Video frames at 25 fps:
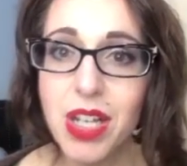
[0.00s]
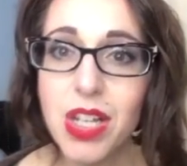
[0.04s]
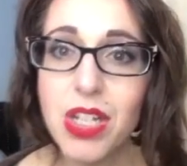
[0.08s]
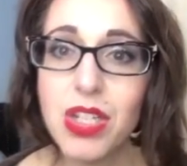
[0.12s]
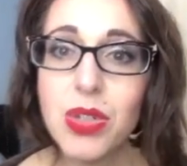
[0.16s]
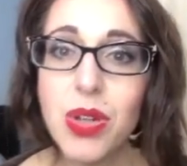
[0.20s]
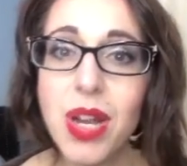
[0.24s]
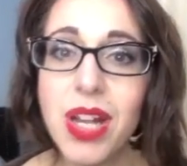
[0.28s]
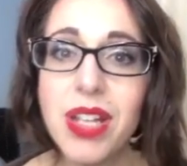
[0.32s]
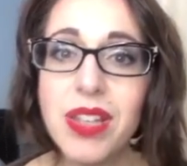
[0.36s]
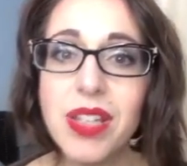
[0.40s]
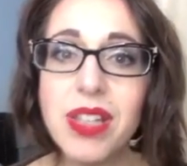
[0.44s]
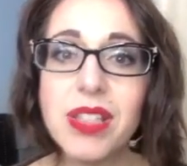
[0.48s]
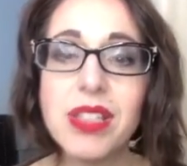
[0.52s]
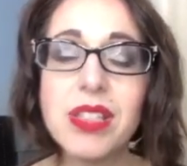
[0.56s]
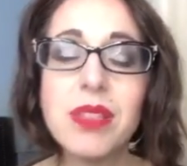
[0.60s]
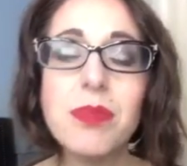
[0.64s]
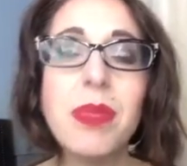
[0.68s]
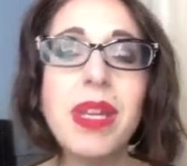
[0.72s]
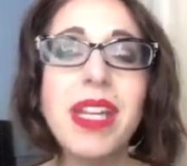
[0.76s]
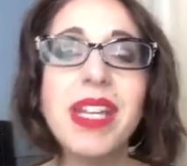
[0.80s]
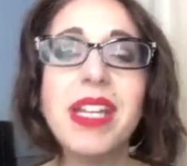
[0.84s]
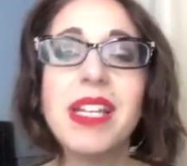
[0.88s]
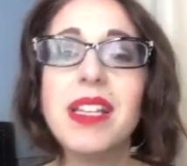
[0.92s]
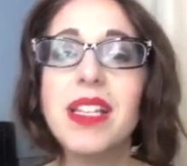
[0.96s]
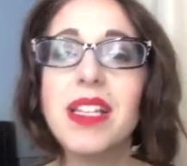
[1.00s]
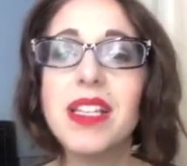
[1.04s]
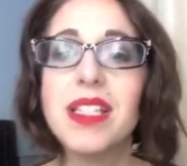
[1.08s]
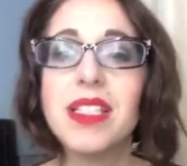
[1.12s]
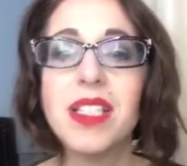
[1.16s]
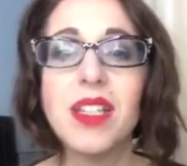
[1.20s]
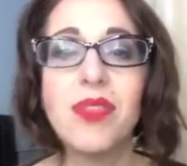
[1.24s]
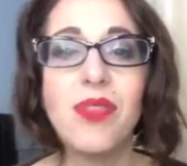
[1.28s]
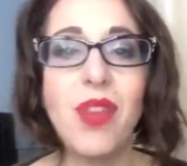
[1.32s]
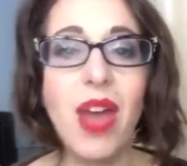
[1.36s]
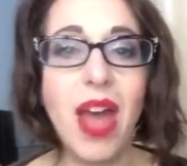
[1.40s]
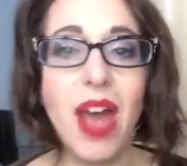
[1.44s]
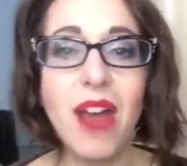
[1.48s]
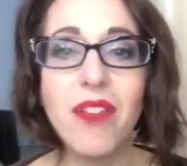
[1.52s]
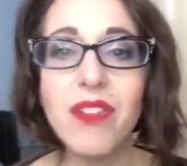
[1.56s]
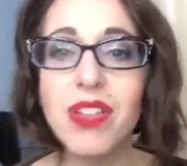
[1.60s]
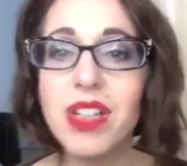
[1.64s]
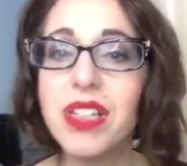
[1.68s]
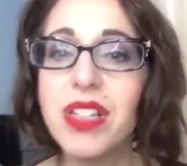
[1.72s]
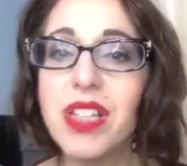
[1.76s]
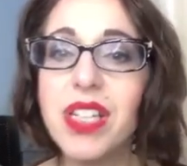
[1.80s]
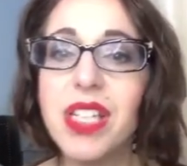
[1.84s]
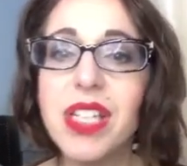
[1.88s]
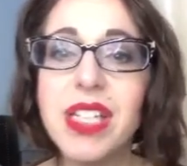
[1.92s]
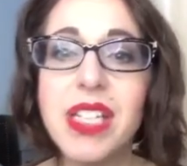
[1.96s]
Try this. Make a list of
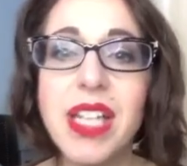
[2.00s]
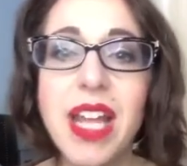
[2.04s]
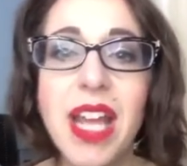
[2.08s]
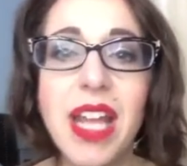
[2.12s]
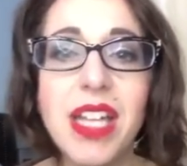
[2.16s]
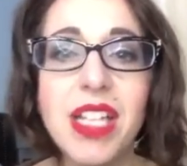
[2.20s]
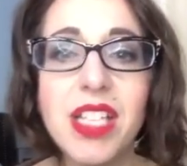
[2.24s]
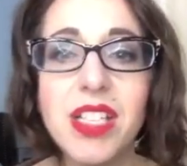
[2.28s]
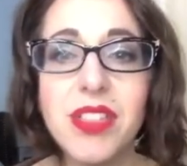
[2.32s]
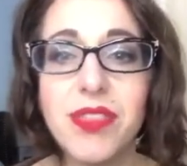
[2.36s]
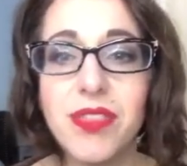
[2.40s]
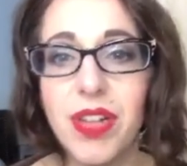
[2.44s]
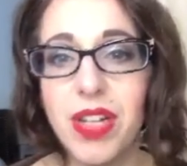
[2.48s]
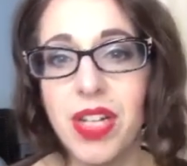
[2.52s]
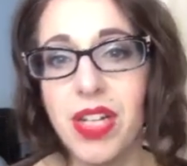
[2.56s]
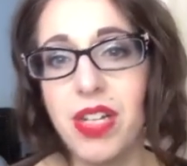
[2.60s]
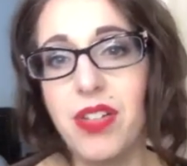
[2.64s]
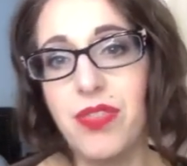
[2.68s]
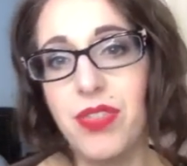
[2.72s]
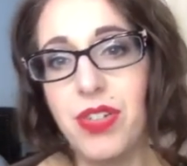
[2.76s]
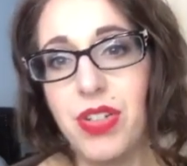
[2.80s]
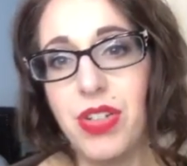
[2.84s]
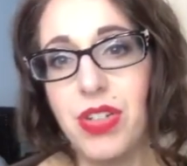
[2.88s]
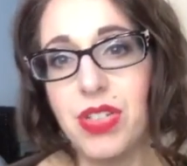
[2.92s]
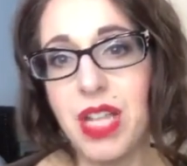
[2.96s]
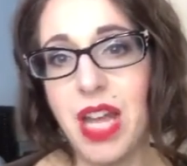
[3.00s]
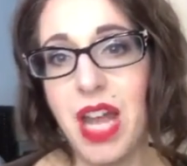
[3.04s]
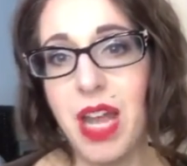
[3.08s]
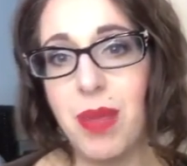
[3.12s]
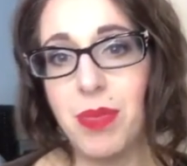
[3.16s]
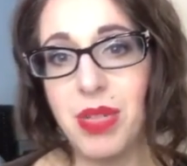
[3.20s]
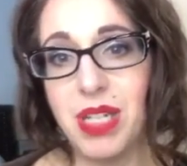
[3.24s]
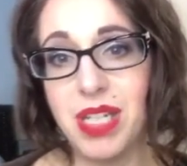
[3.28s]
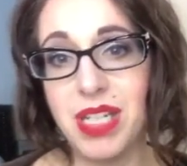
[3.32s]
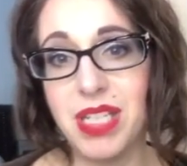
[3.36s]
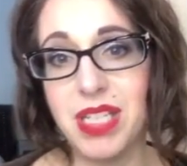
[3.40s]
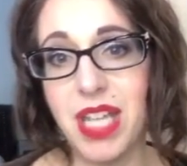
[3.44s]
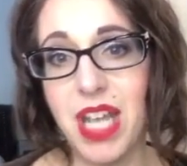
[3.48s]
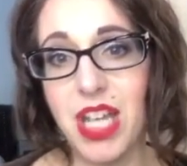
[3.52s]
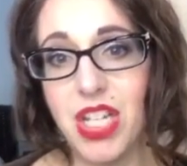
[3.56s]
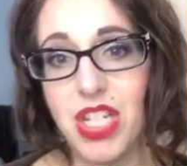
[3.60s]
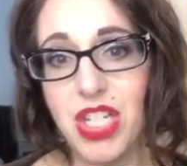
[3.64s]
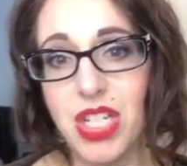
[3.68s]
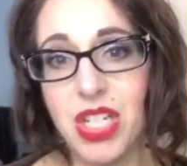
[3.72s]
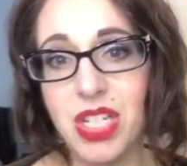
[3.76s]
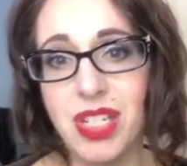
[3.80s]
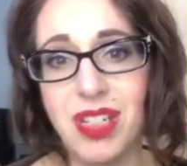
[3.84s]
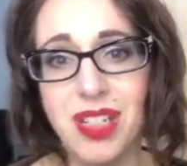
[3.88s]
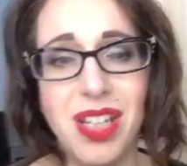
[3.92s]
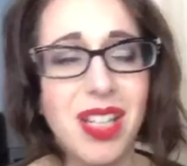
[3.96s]
everything that is fighting for your time and
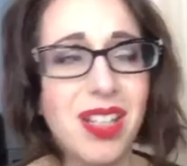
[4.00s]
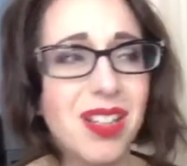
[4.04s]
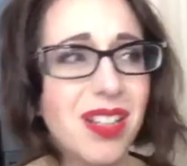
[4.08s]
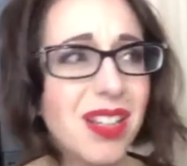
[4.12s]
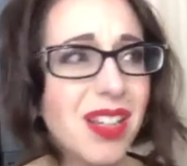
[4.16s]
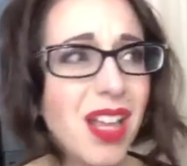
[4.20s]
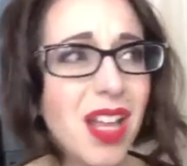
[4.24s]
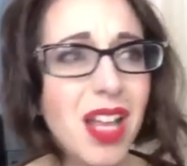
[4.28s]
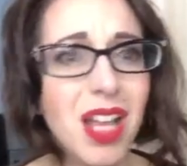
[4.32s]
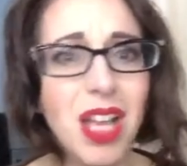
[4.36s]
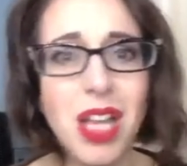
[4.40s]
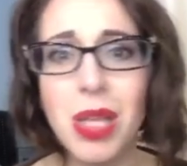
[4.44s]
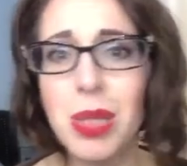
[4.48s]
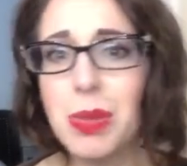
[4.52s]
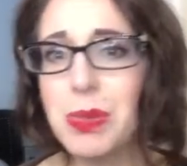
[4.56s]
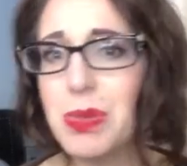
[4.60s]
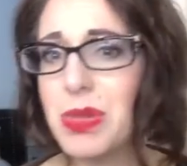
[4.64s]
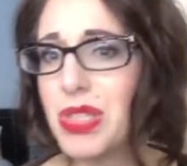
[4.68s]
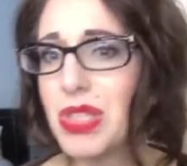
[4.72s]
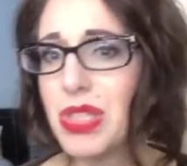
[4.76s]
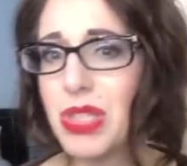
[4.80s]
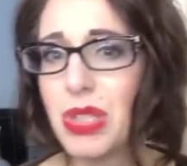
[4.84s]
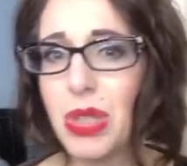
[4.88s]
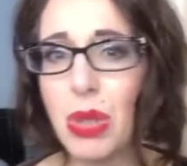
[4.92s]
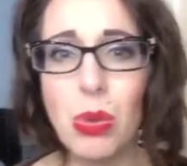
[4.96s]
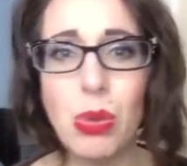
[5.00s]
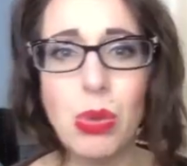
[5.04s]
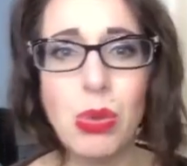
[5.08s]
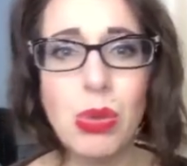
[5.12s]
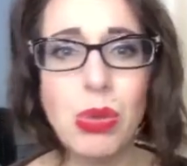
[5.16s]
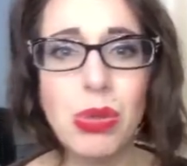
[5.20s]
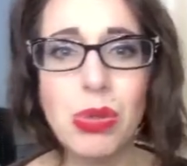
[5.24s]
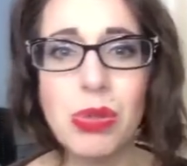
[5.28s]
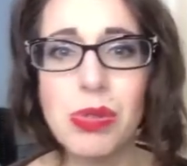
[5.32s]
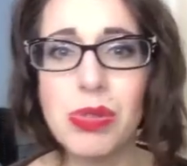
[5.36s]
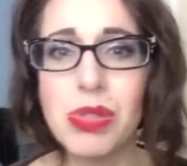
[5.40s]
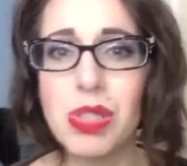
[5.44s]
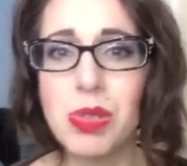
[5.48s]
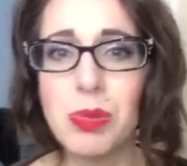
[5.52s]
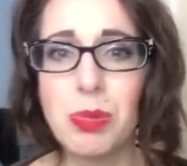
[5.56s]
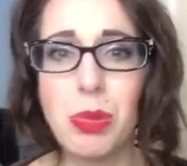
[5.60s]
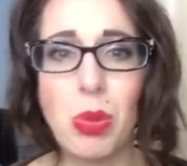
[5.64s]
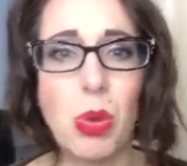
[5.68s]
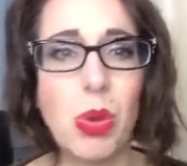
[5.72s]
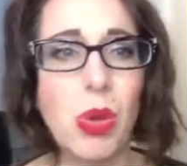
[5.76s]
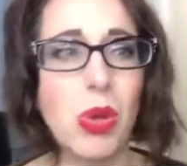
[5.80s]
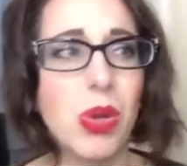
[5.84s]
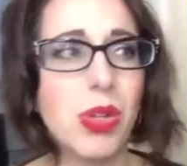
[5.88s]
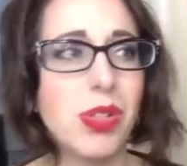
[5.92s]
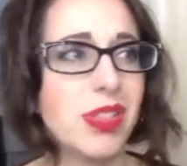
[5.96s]
attention, like clubs, schools,
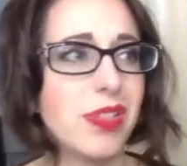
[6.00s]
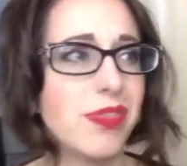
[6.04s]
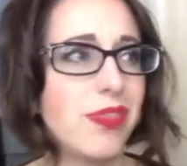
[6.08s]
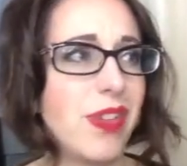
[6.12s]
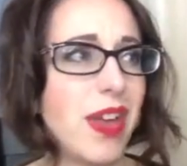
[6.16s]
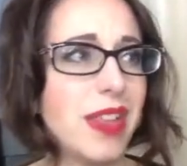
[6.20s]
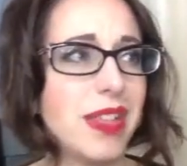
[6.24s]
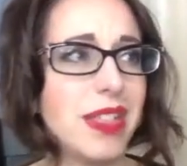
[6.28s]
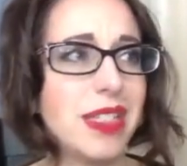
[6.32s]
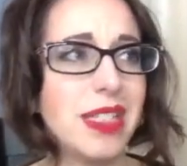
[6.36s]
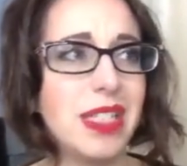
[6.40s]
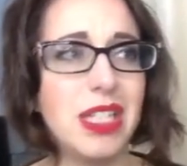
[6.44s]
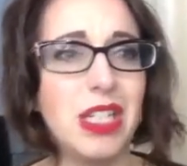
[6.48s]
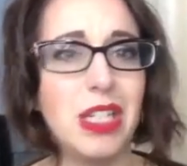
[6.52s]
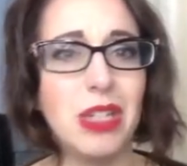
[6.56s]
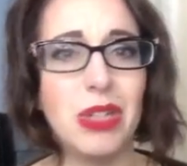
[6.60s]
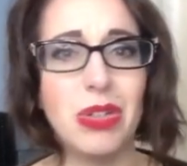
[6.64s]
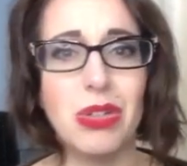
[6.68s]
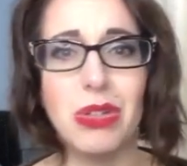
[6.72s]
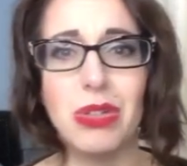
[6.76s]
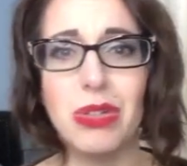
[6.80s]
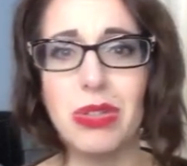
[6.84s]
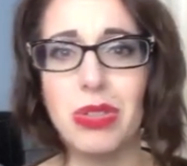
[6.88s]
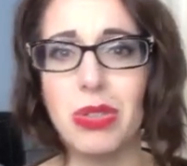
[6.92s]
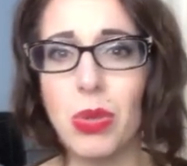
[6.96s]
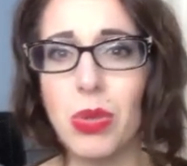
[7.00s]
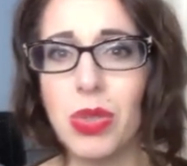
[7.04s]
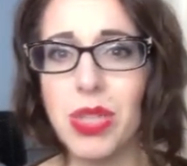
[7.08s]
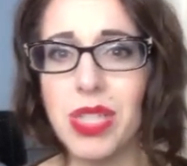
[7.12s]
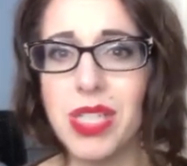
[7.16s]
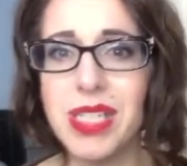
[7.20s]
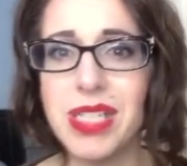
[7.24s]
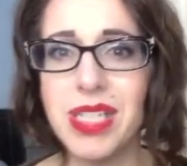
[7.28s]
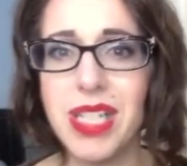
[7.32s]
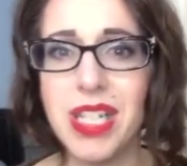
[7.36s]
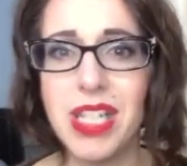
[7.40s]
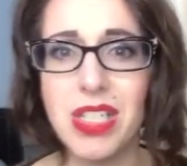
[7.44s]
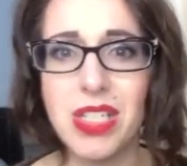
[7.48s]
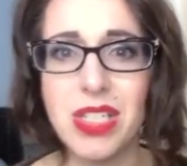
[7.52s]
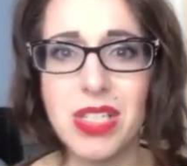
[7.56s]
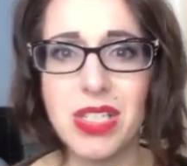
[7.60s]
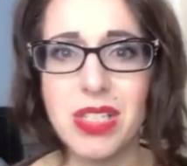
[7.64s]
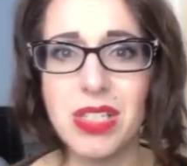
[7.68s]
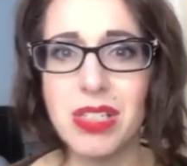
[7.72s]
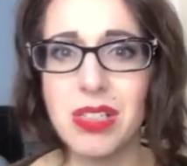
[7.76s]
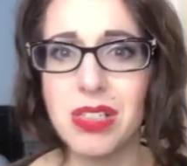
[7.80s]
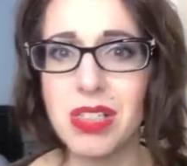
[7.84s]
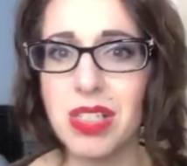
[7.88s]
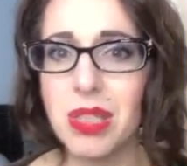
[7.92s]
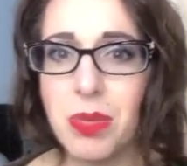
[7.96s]
sports, volunteers,
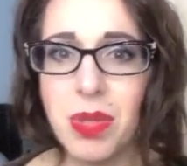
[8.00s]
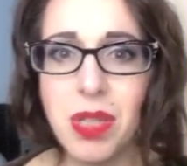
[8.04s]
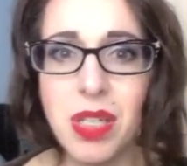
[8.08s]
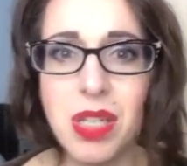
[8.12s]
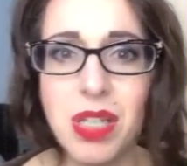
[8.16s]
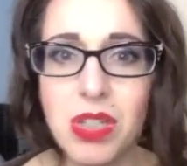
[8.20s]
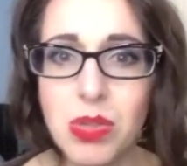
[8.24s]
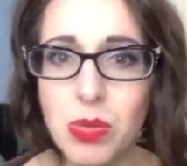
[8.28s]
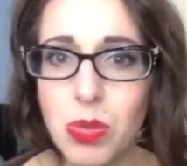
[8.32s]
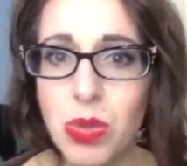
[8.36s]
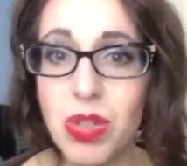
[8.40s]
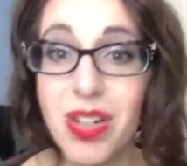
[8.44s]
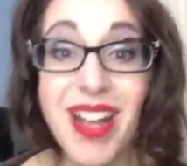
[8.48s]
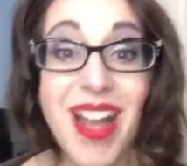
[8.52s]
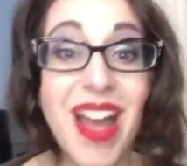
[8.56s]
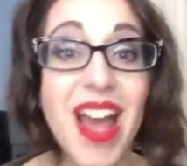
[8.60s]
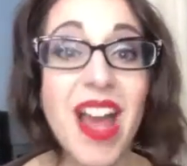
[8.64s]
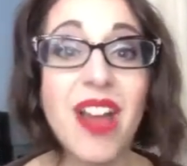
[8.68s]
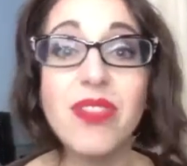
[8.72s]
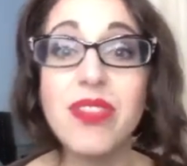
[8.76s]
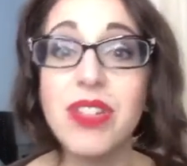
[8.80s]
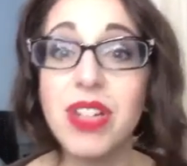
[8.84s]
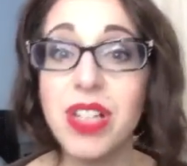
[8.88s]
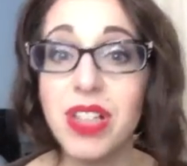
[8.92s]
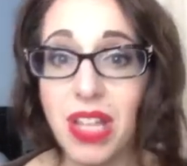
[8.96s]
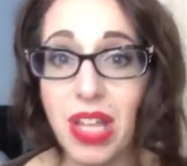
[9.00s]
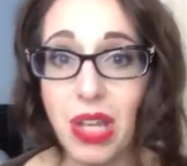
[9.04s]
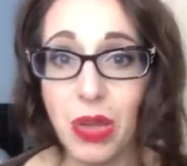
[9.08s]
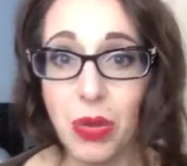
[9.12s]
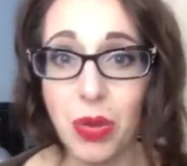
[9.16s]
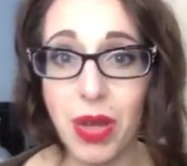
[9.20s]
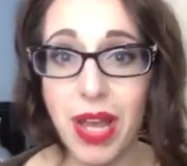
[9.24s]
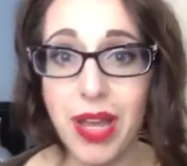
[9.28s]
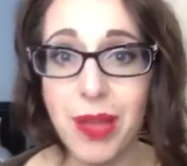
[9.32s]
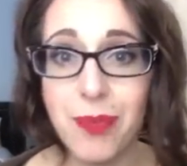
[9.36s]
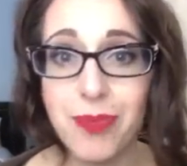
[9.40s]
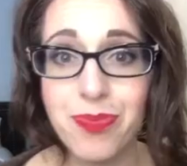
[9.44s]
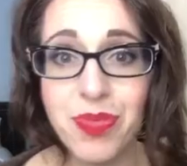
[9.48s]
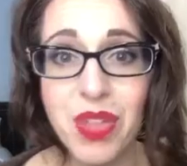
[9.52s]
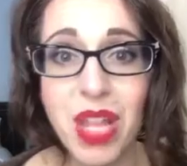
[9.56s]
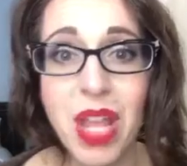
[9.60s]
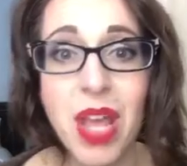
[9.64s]
organizations, committees, work, everything, okay?